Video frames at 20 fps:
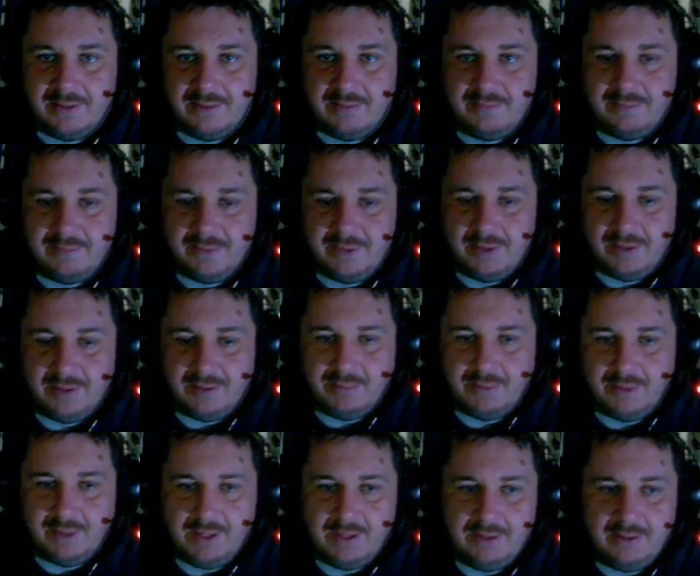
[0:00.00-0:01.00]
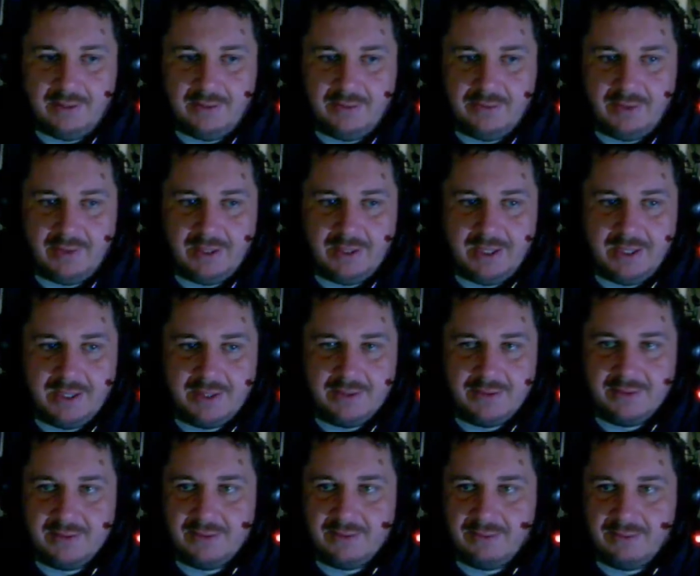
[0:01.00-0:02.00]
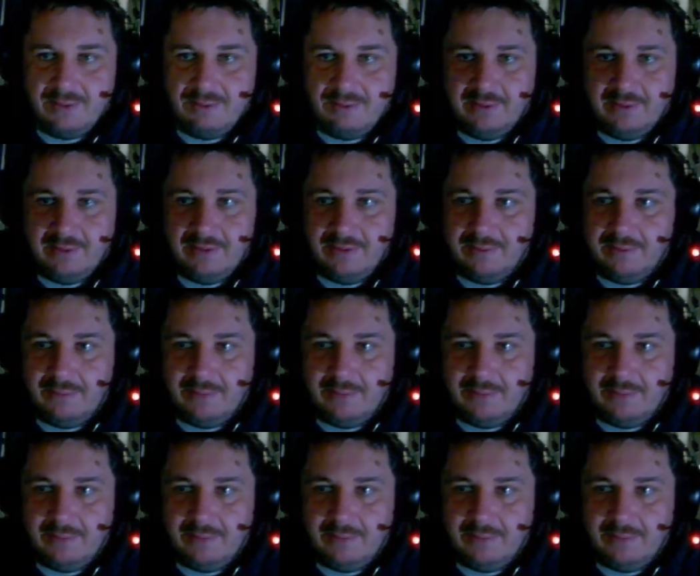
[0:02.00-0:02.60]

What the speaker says: We've got the pylon. Twilight Council's irrelevant,